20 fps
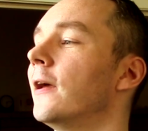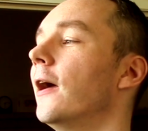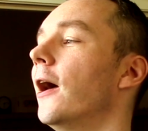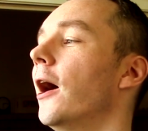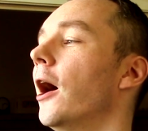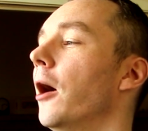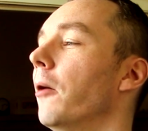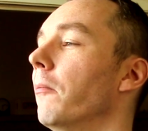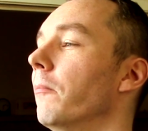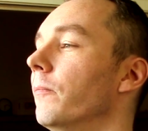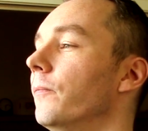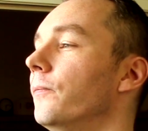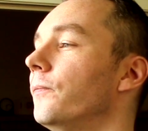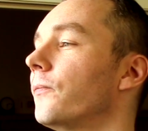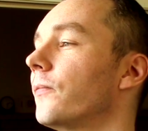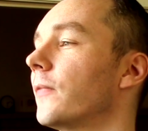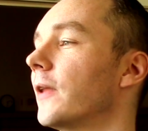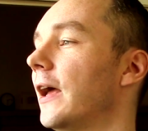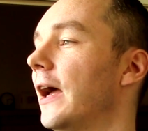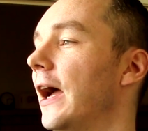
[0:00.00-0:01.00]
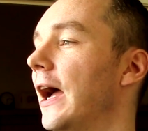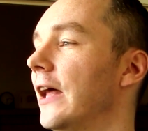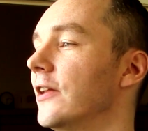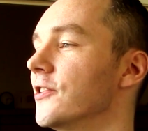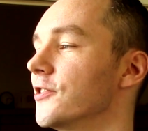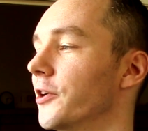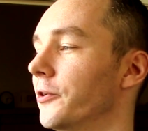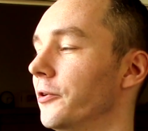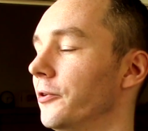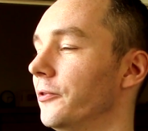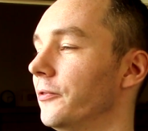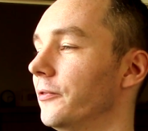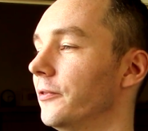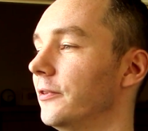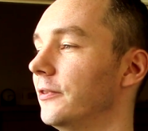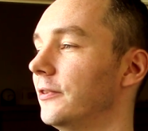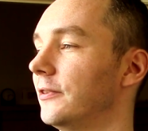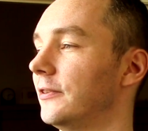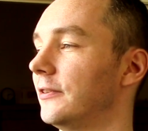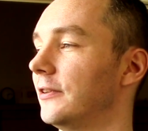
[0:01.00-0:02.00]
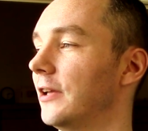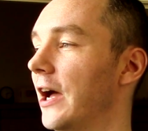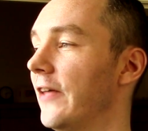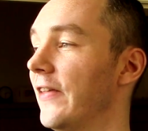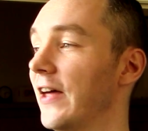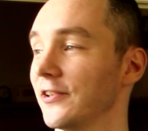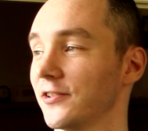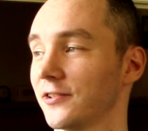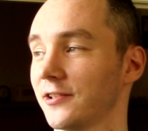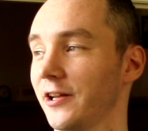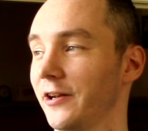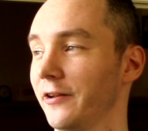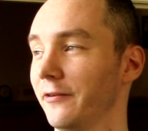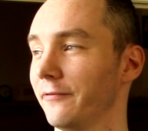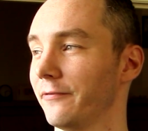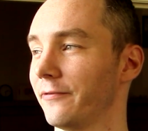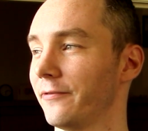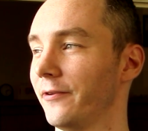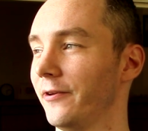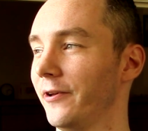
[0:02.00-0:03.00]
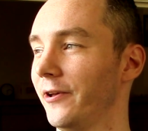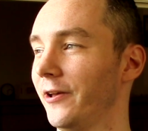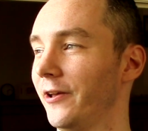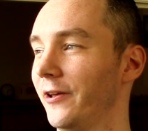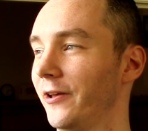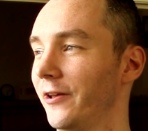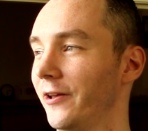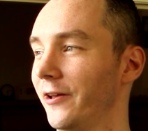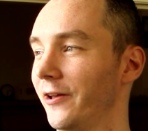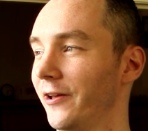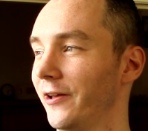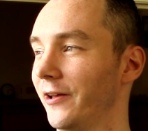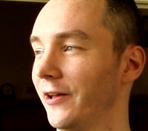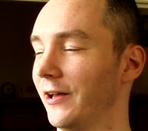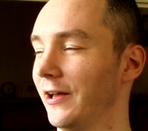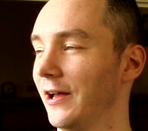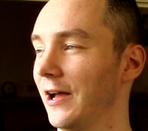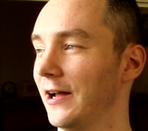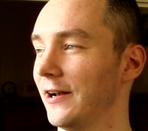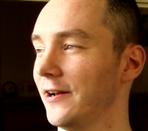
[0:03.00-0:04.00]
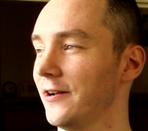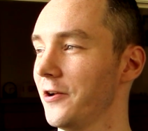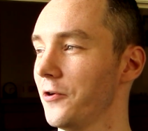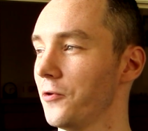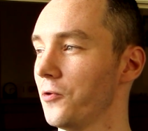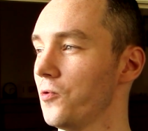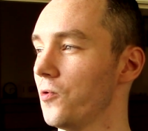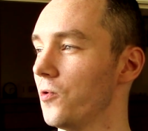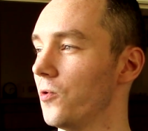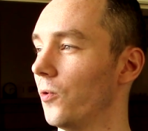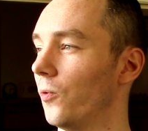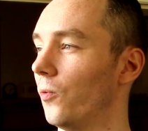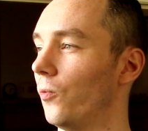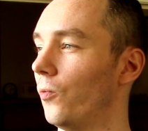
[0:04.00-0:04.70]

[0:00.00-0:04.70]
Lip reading: And that's kind of, I don't know